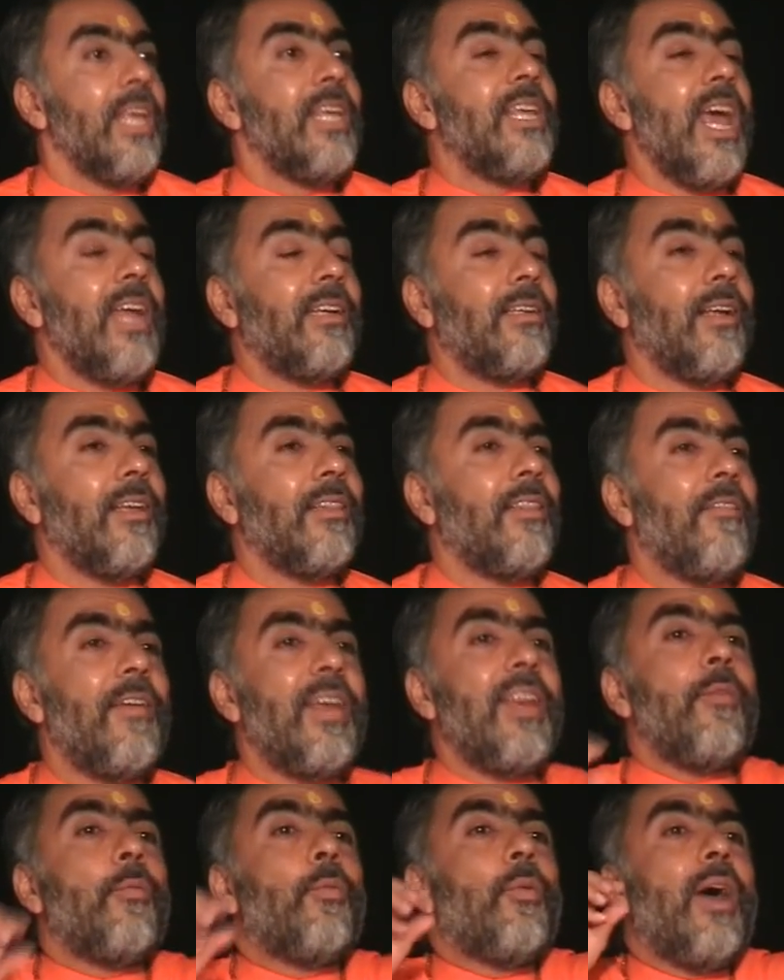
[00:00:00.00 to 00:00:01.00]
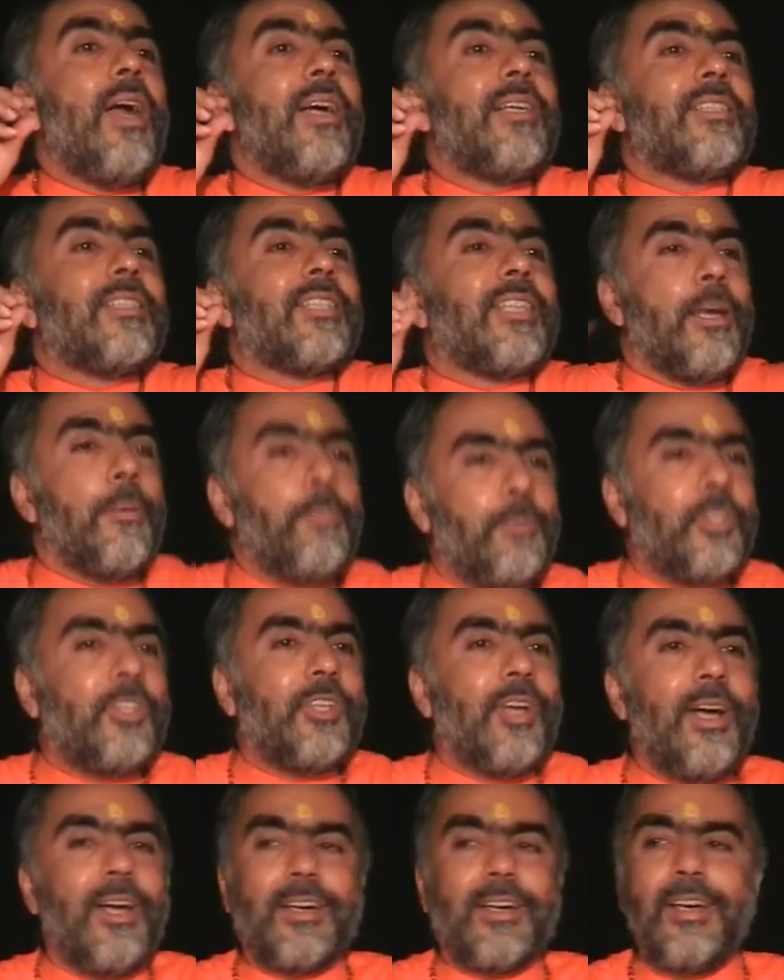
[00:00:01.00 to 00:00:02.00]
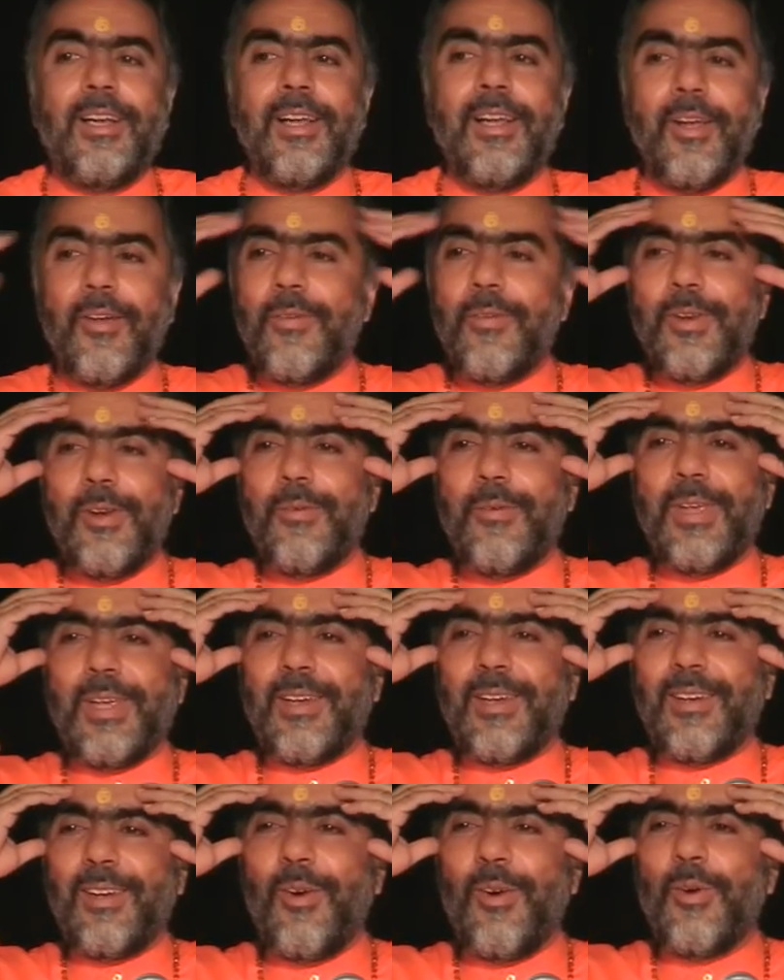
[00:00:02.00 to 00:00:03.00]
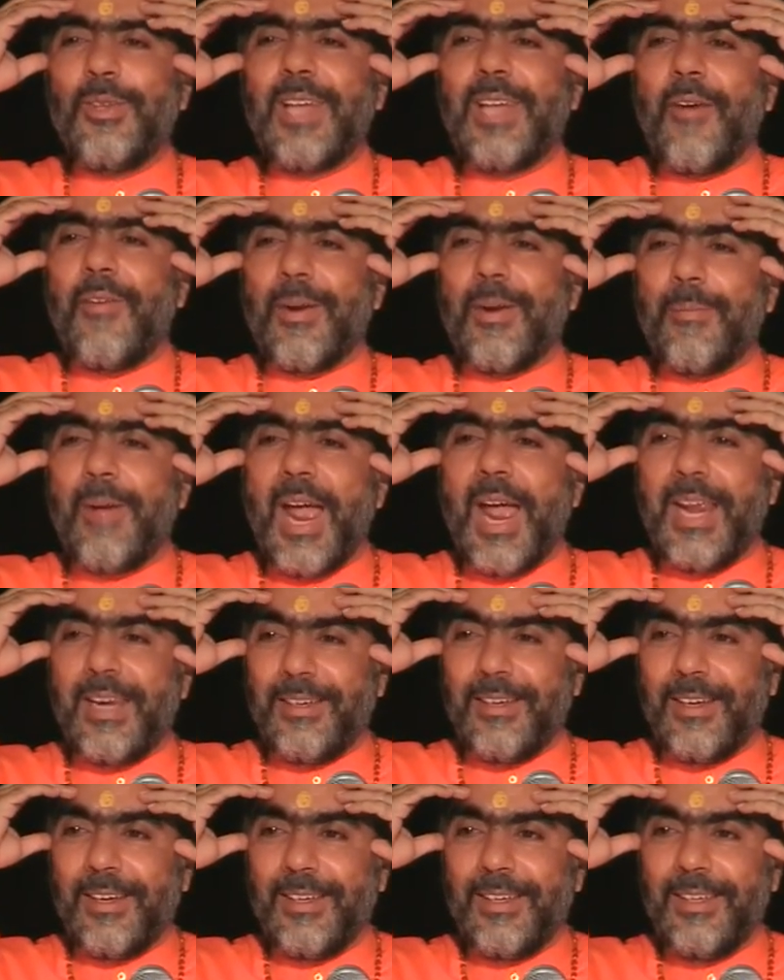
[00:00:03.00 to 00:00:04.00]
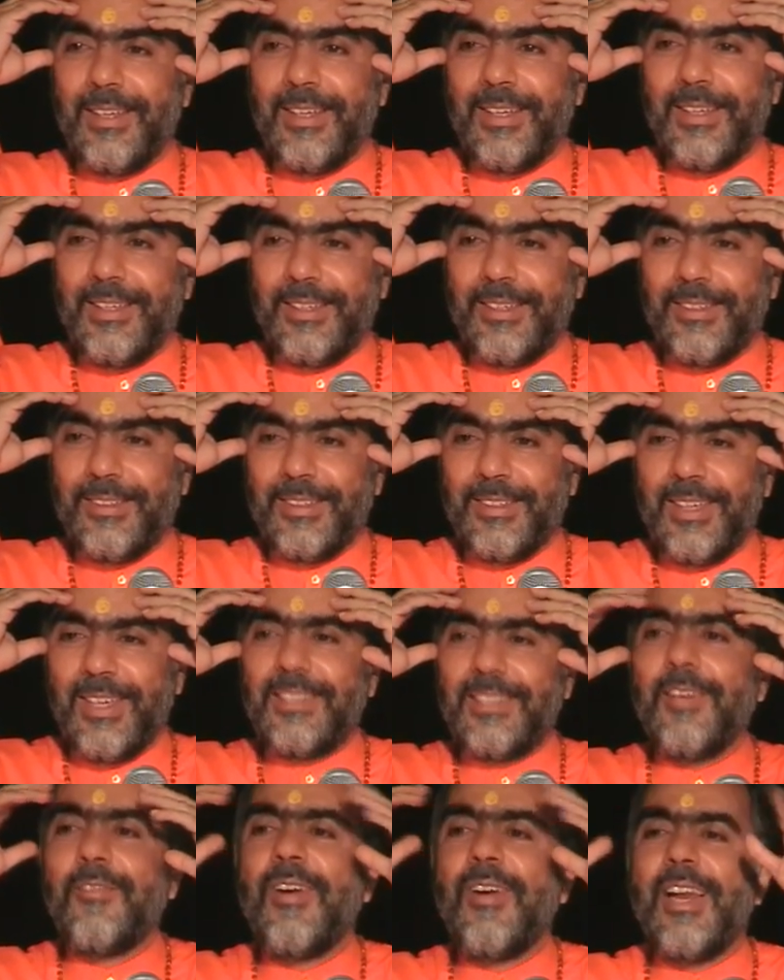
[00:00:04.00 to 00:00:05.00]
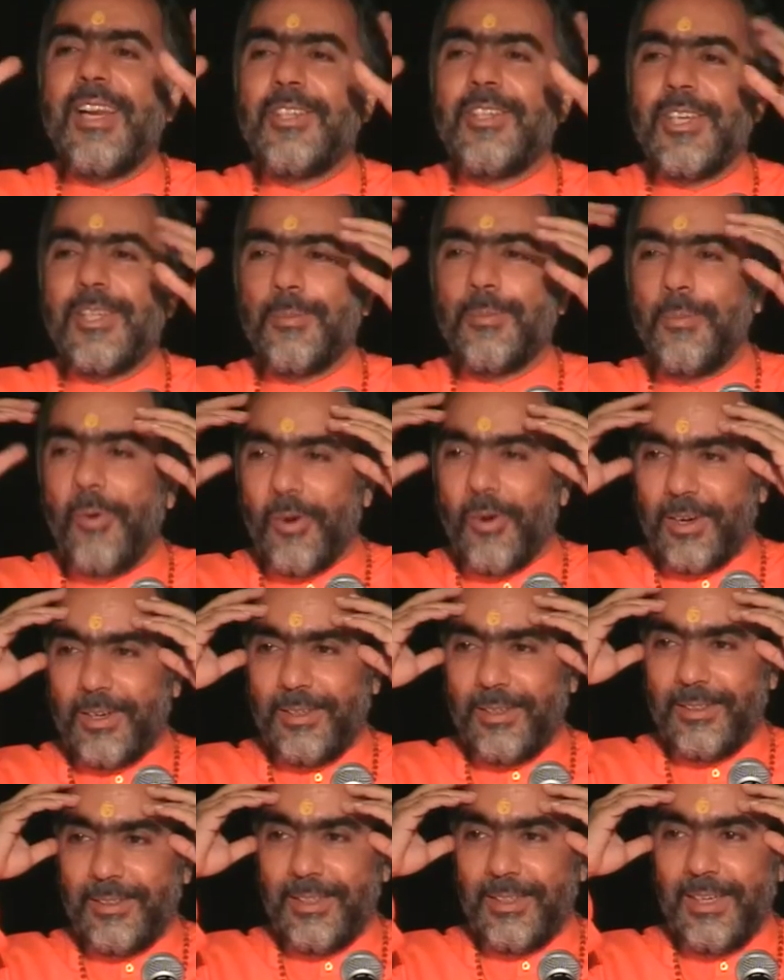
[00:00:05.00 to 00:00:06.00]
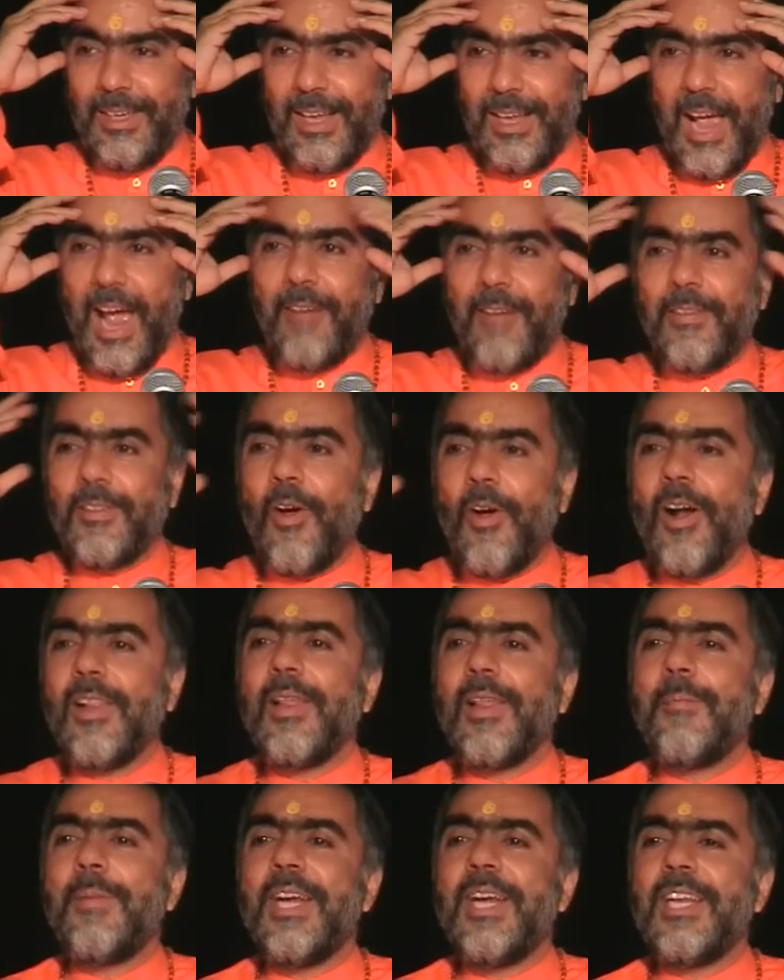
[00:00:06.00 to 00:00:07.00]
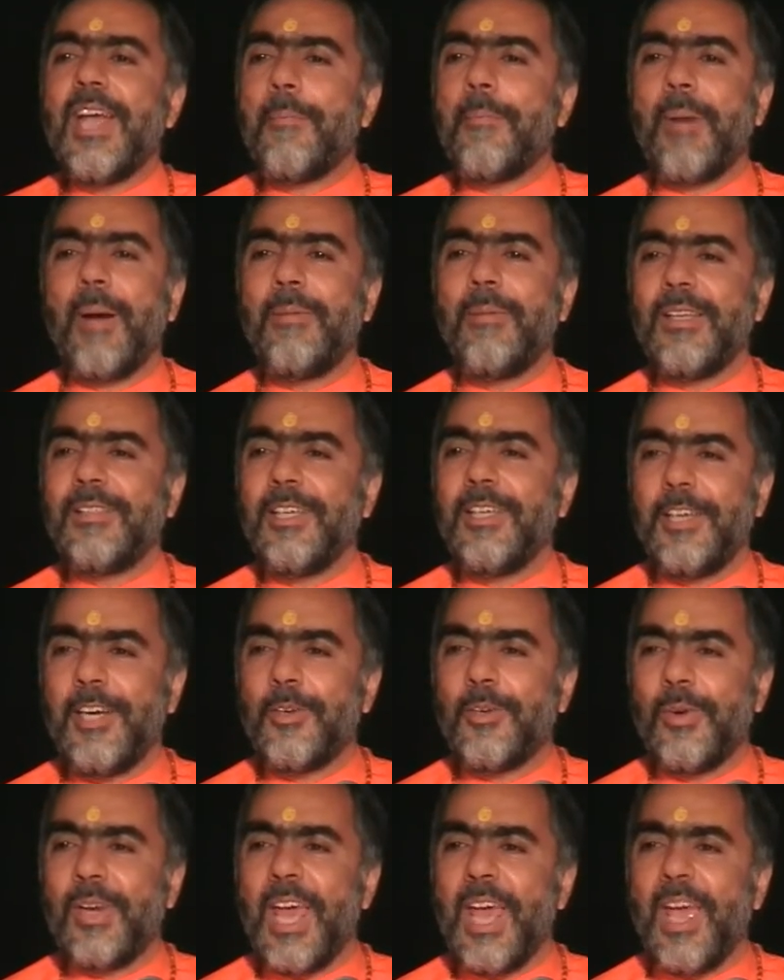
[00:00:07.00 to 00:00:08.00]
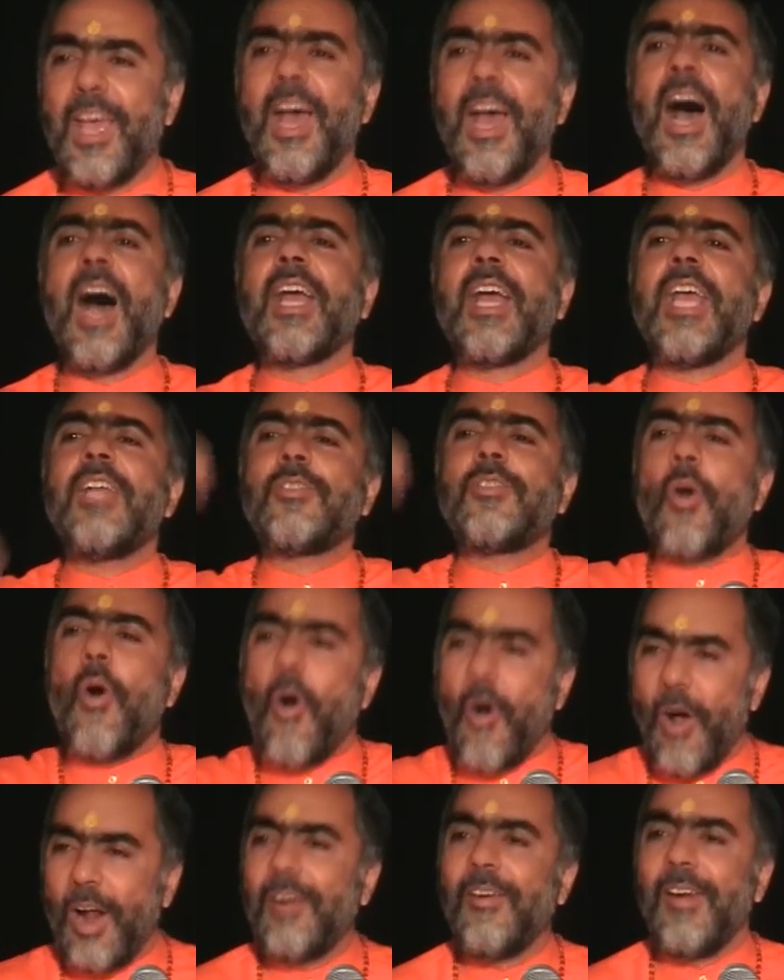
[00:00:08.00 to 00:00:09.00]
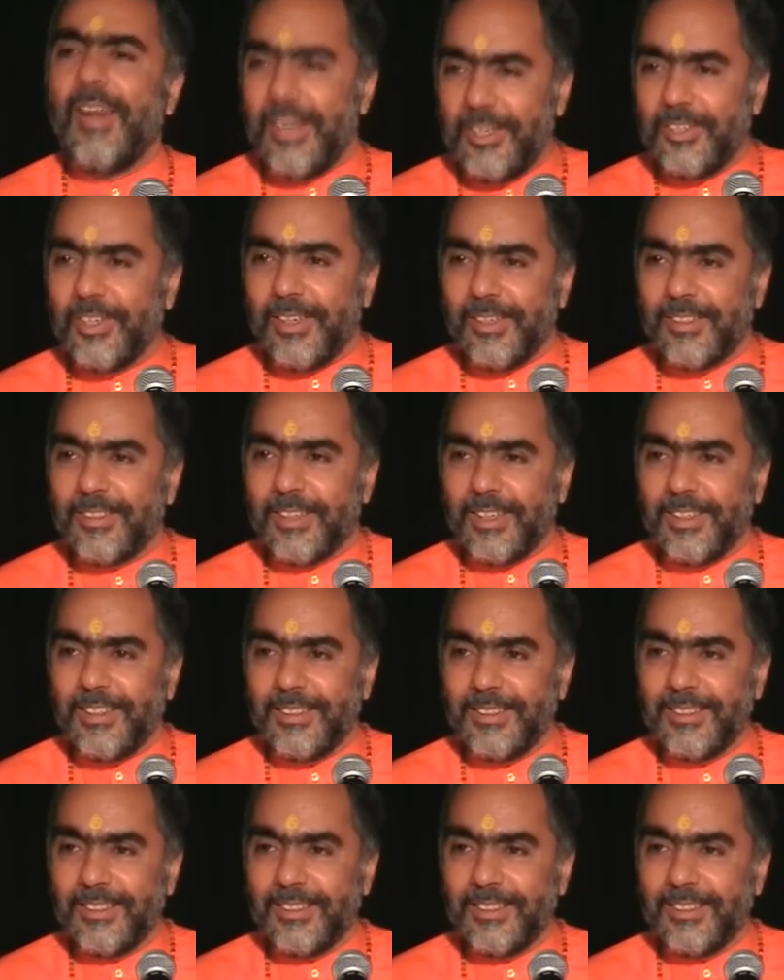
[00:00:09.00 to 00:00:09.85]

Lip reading: Yet the very word scripture, we close our mind. It's a religious book. And with all the media publicity today against all religions,